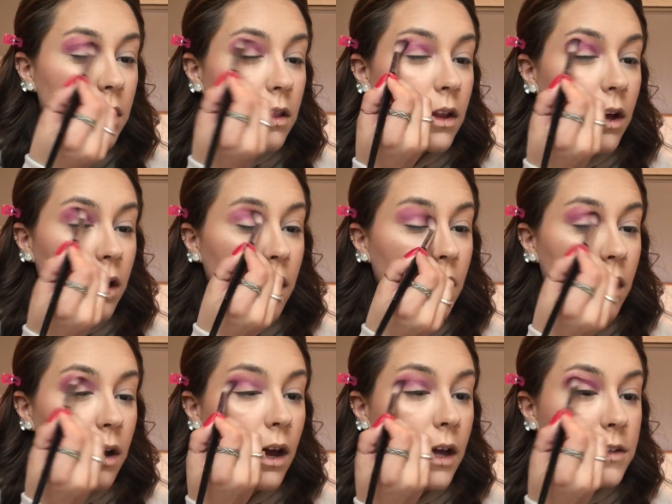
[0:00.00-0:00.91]
look
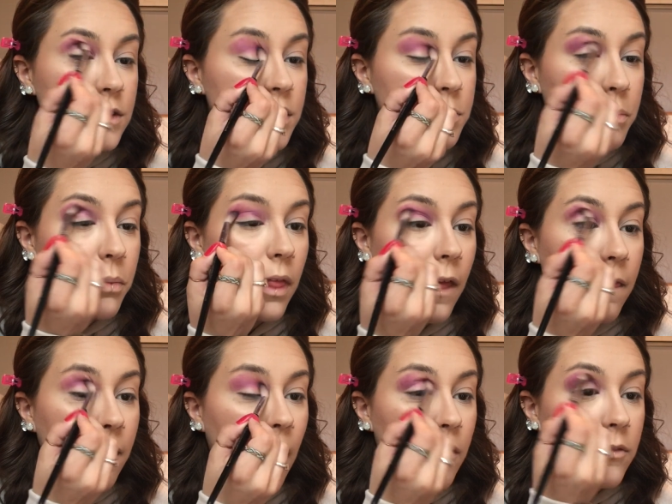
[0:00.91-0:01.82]
and just
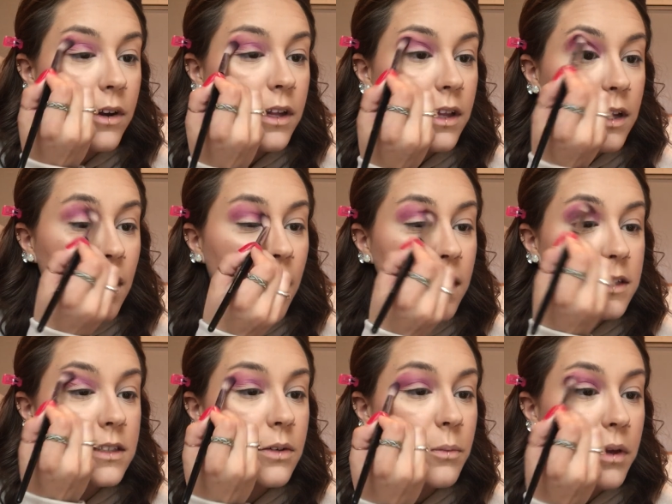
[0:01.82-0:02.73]
blend that really
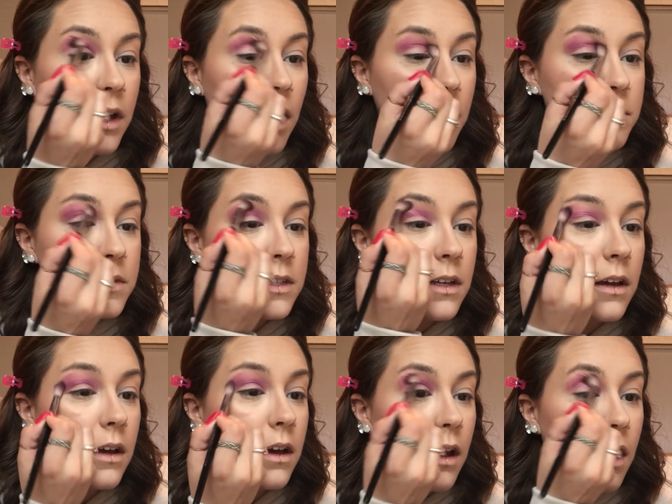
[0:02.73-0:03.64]
nice so it becomes
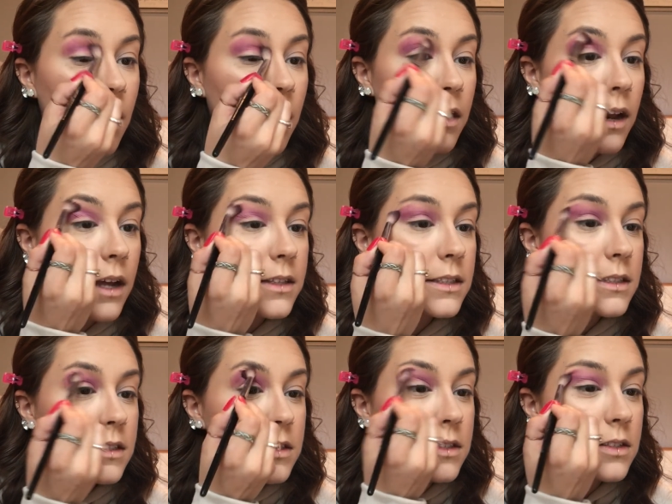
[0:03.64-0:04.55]
nice
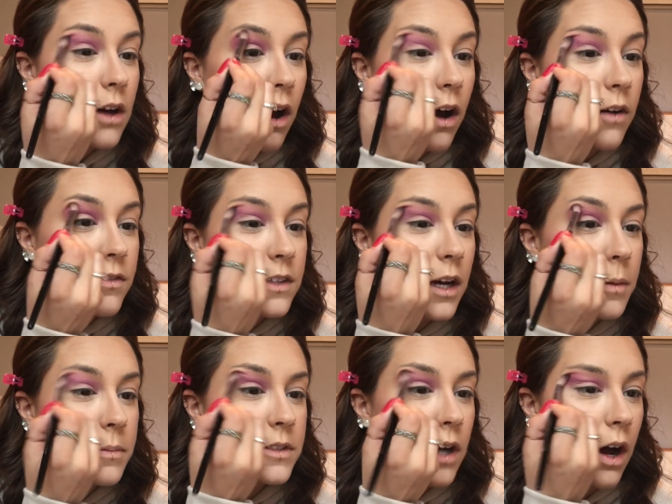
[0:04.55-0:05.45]
and soft
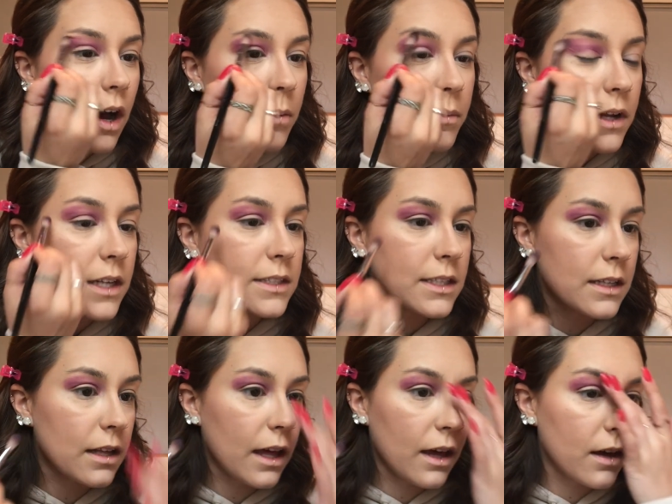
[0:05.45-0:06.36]
up top and
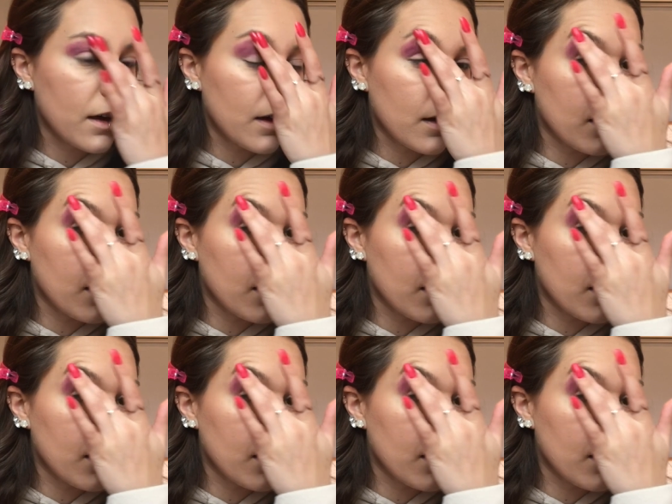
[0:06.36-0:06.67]
isn't like